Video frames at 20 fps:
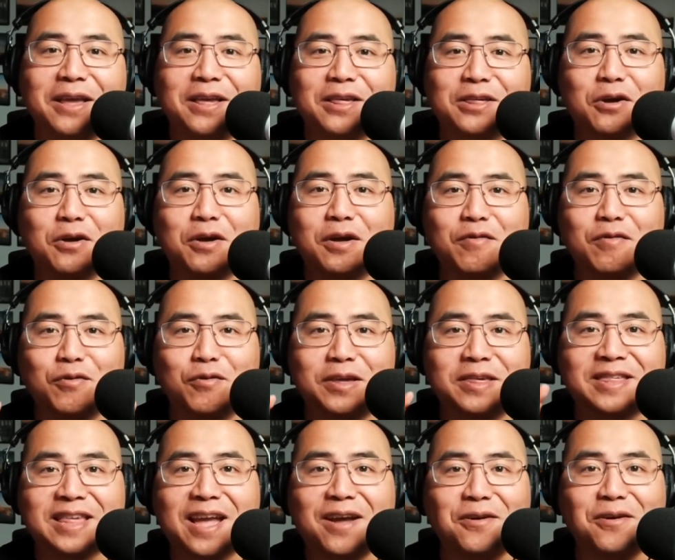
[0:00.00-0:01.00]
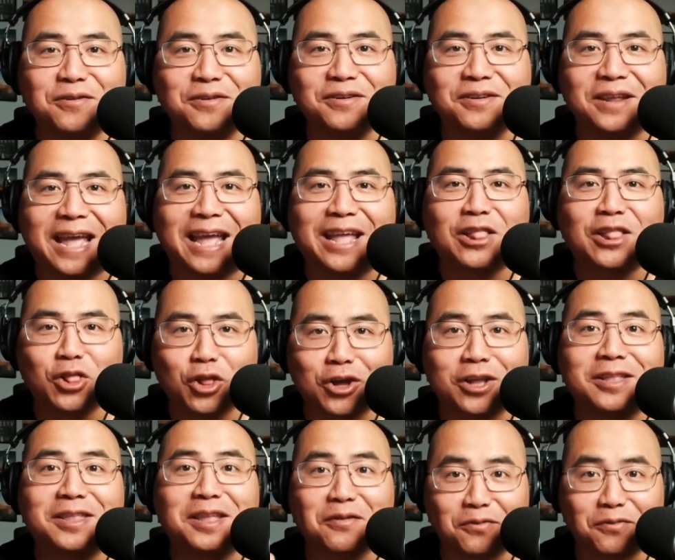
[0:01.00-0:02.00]
So if we sound and
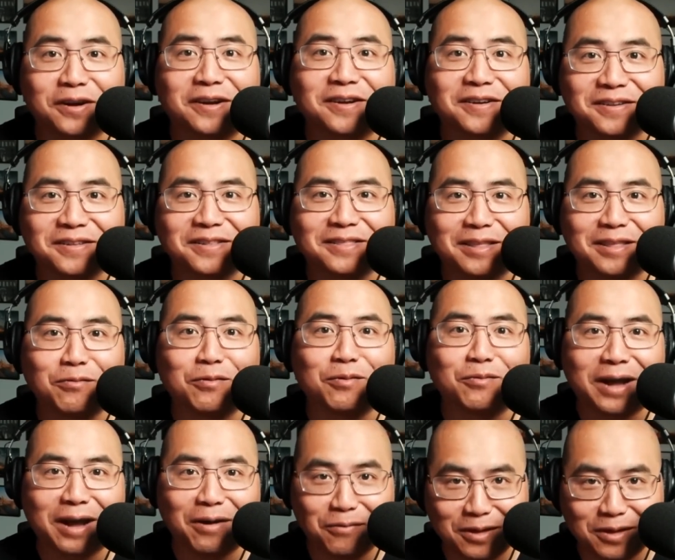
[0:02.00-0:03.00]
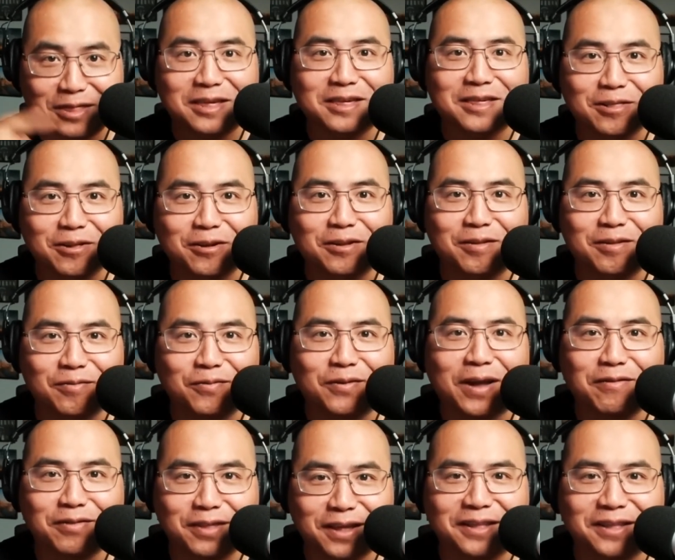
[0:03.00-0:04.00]
look different than how we just looked
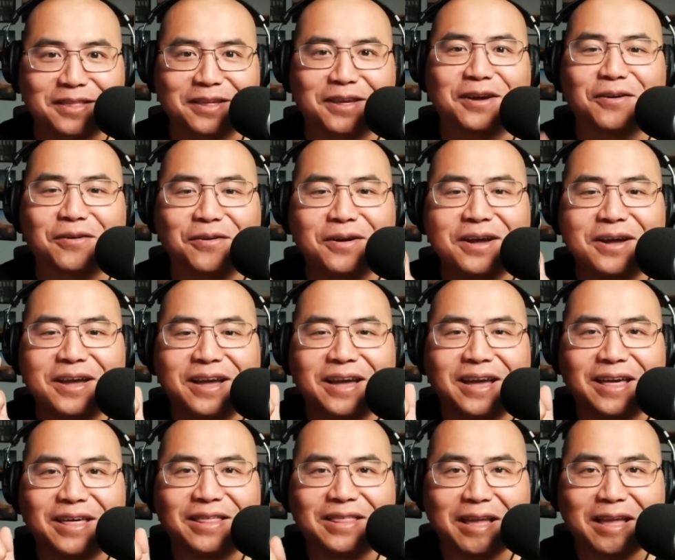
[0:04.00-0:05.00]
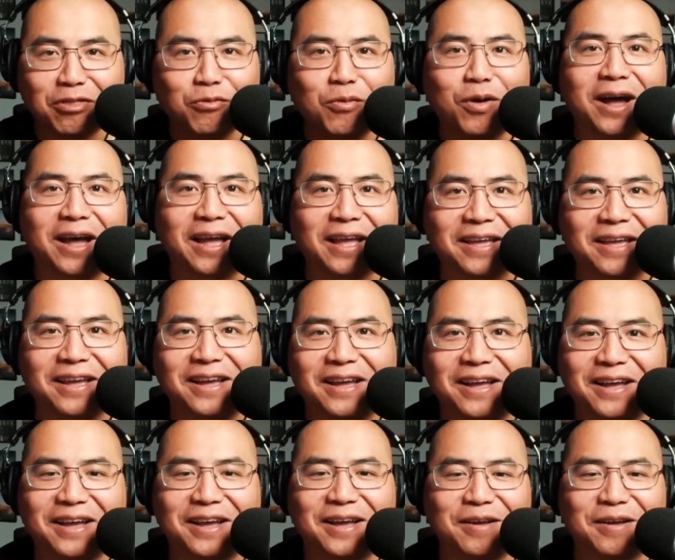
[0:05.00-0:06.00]
5 seconds ago, that's why.
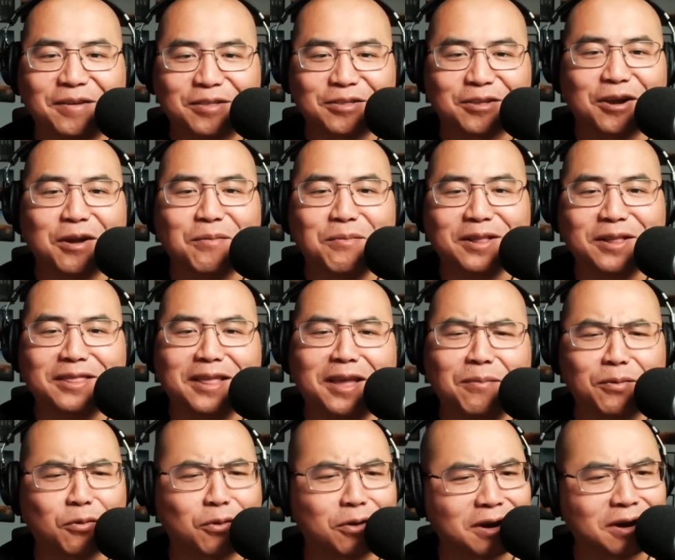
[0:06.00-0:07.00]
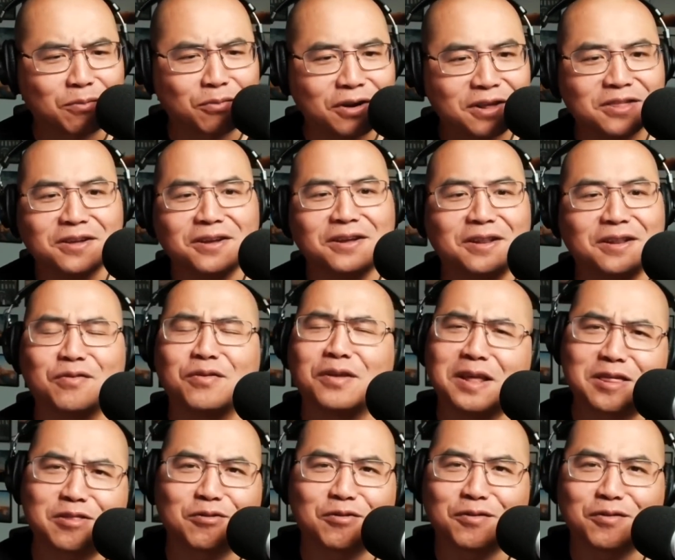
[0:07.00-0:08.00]
Sorry about that, but we're going to press on and
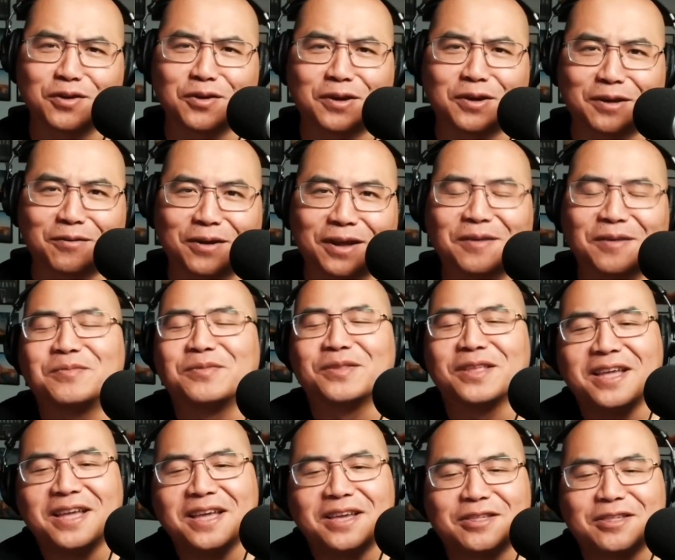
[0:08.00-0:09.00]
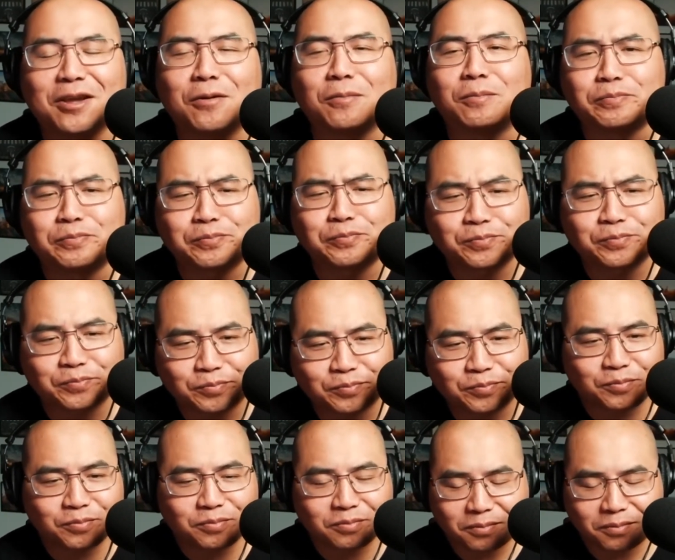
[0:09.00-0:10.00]
finish the review anyway. So,
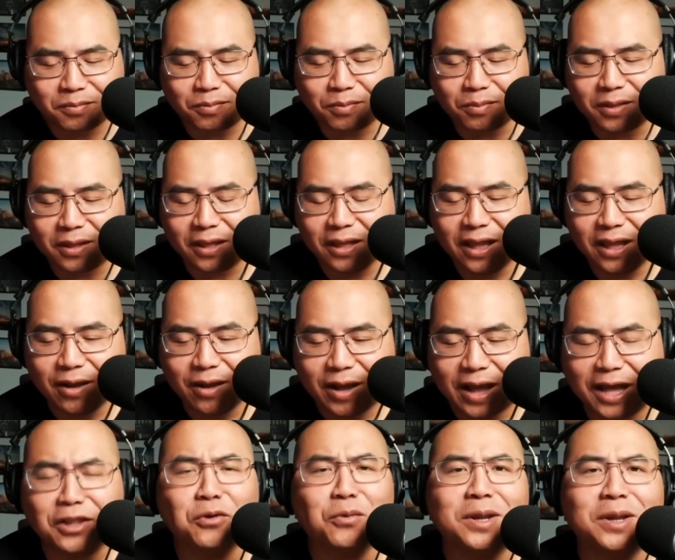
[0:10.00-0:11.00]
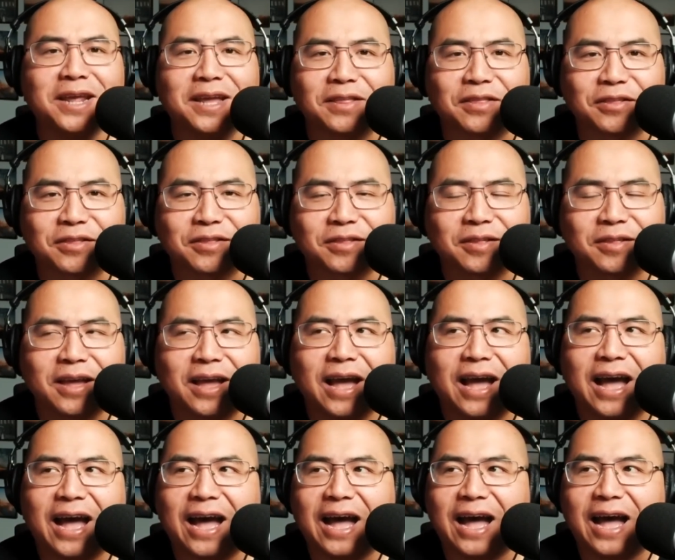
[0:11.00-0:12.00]
Halloween Ends.
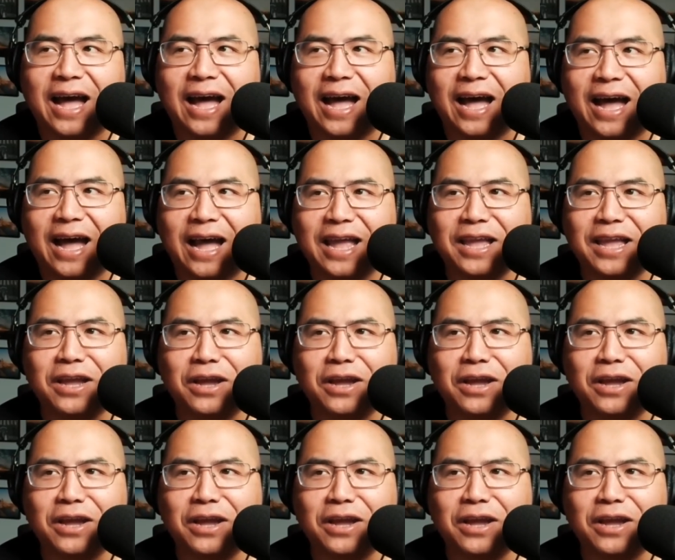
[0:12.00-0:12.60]
I